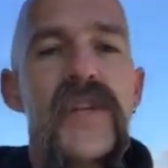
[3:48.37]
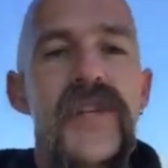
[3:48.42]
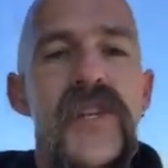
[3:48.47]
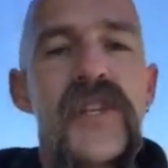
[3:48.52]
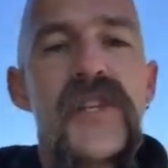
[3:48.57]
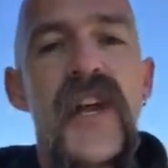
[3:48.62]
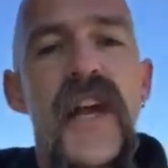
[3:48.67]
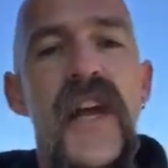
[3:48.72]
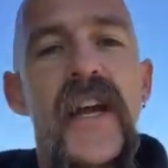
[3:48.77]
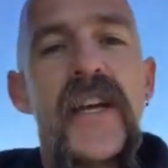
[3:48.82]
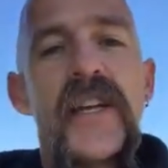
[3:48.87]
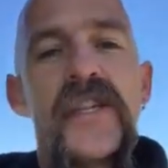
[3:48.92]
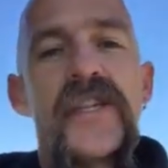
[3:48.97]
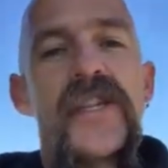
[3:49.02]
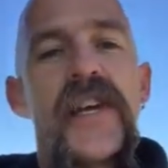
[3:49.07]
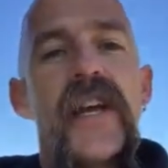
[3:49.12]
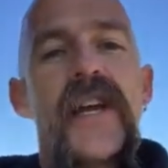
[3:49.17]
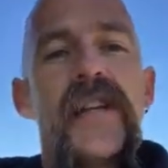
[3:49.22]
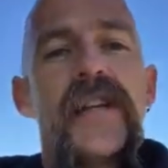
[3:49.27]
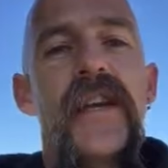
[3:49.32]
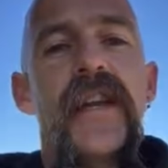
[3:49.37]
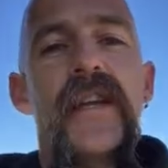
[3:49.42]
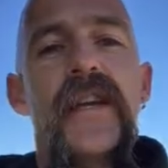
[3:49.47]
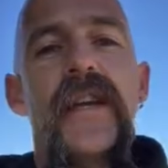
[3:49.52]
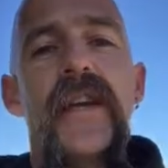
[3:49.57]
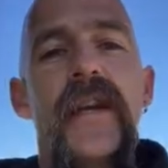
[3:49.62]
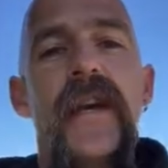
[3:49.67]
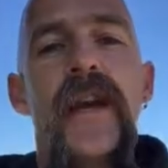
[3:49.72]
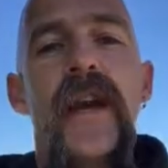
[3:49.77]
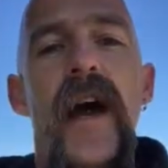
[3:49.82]
Society said that
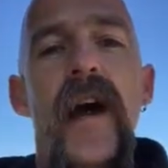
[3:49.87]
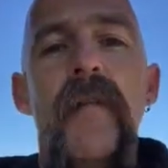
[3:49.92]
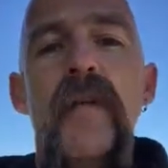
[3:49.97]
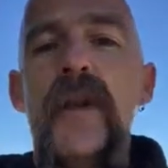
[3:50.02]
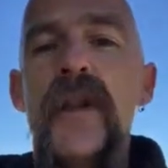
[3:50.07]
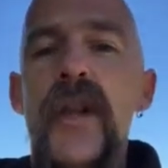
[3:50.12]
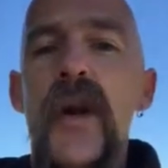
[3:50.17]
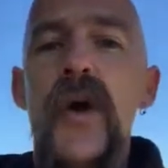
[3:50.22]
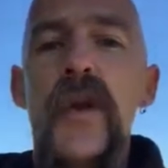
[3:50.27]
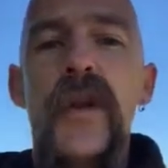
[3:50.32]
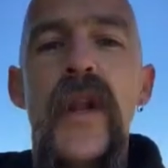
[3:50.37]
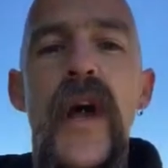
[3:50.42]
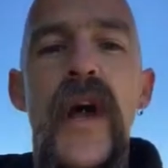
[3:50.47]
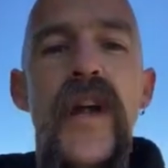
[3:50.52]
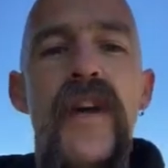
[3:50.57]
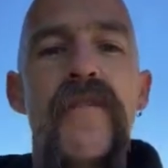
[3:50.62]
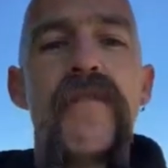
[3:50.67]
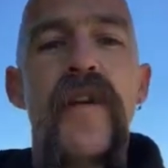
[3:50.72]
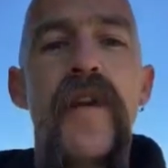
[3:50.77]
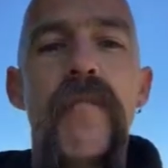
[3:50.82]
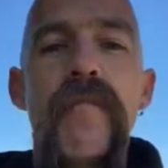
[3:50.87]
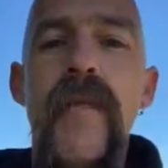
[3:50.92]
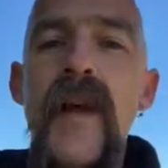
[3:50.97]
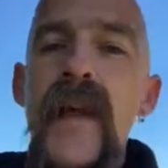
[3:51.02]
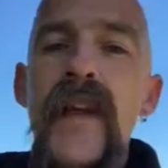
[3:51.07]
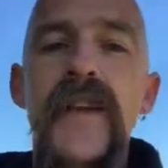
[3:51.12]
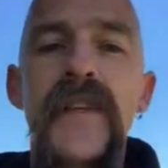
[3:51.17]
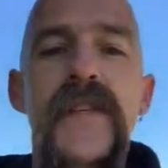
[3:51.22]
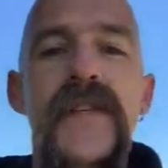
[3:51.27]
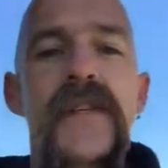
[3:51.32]
I'm a low life and a
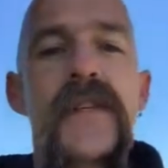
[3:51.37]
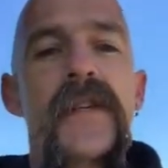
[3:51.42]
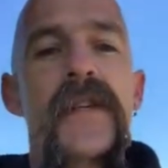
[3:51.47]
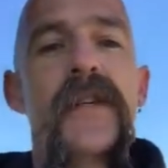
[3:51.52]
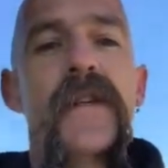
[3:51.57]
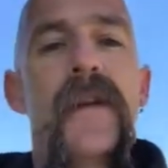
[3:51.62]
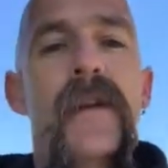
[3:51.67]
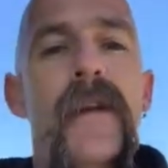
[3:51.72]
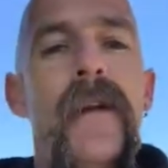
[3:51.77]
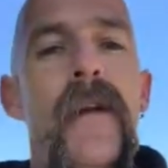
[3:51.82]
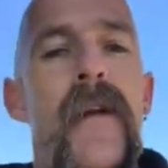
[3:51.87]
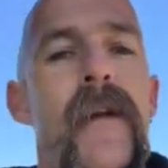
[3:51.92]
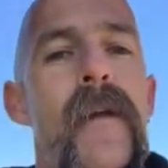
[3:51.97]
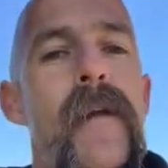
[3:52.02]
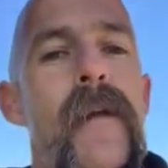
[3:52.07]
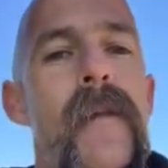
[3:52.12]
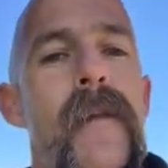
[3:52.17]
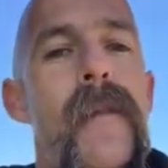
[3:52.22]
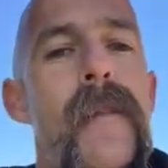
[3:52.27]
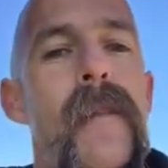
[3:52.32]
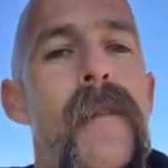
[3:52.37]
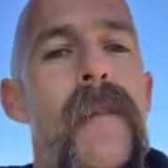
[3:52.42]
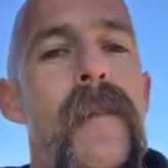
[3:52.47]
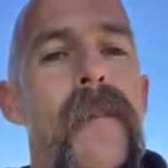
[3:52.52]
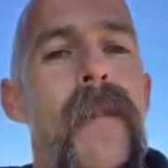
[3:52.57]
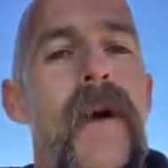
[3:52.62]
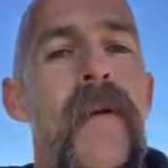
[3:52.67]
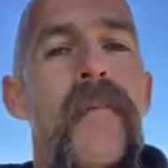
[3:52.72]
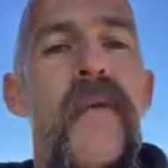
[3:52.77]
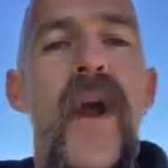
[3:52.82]
menace, and
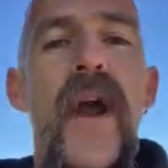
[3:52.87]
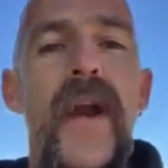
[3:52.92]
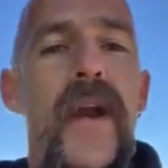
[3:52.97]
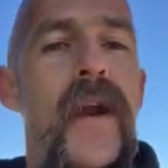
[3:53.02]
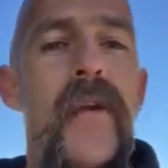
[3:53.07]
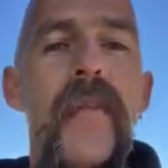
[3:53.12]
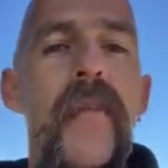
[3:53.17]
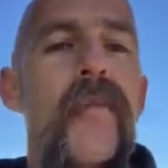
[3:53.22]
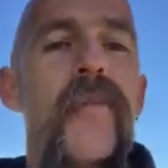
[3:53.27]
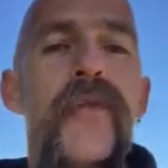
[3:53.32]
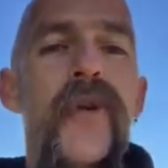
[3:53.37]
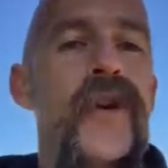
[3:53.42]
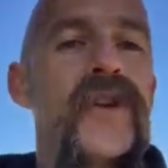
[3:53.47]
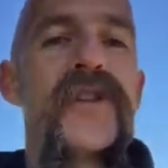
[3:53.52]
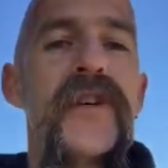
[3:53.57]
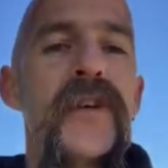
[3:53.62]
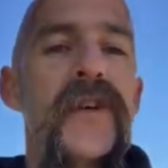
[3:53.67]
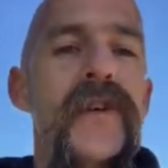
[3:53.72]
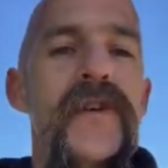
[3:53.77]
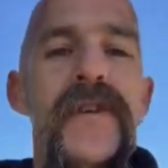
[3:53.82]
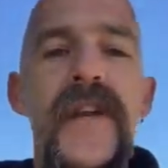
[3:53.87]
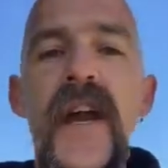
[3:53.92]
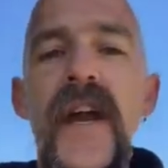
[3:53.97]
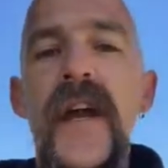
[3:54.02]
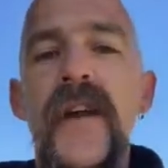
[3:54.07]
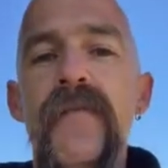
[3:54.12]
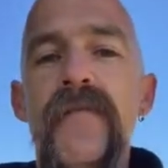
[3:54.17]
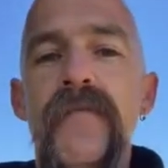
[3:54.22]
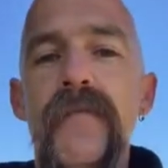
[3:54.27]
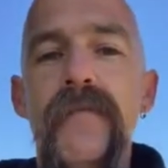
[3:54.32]
I'll probably end up in prison or
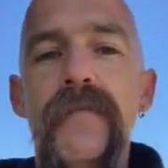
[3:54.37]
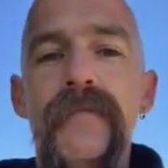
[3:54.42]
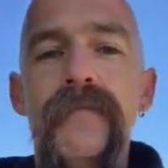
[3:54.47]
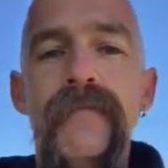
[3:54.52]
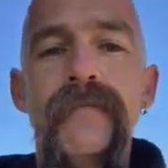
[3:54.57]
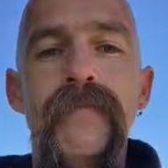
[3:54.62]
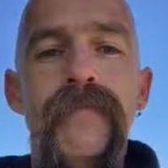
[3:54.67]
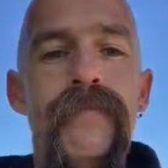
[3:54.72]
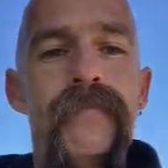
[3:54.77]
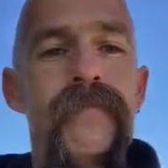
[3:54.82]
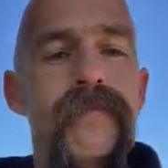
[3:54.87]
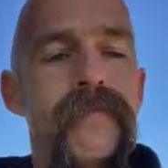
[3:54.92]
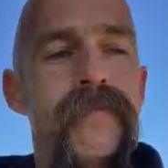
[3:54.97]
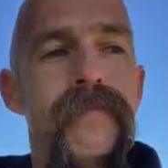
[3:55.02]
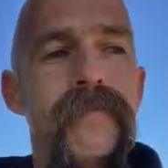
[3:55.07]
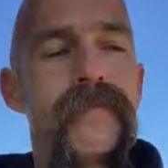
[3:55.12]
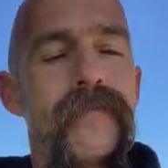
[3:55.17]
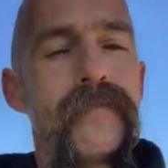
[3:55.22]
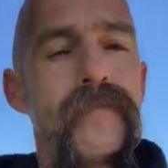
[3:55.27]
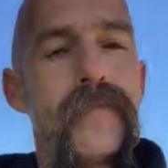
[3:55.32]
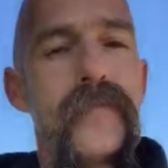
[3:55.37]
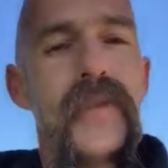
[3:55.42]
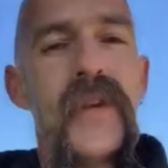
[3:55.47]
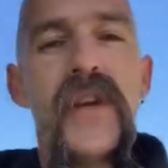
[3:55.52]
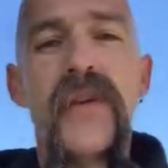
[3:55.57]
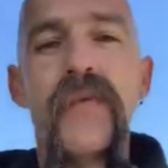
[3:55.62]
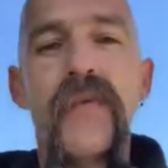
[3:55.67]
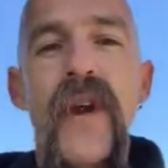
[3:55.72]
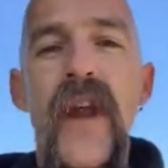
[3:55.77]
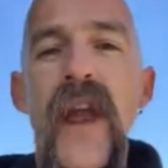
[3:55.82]
dead.
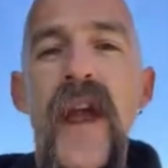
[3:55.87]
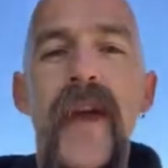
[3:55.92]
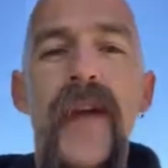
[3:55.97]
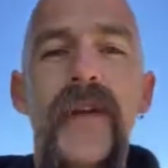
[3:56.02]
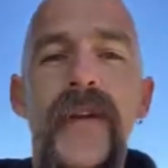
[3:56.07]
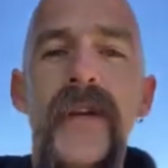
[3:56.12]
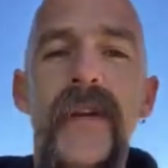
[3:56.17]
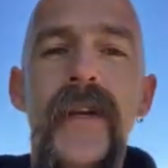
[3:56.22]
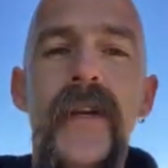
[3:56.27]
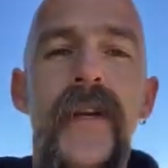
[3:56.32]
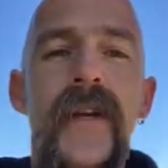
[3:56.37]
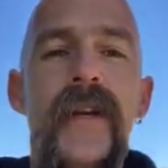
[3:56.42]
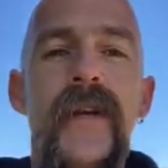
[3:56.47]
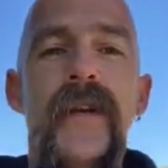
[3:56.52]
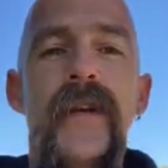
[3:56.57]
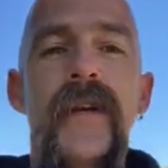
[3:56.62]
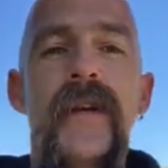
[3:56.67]
And in reality,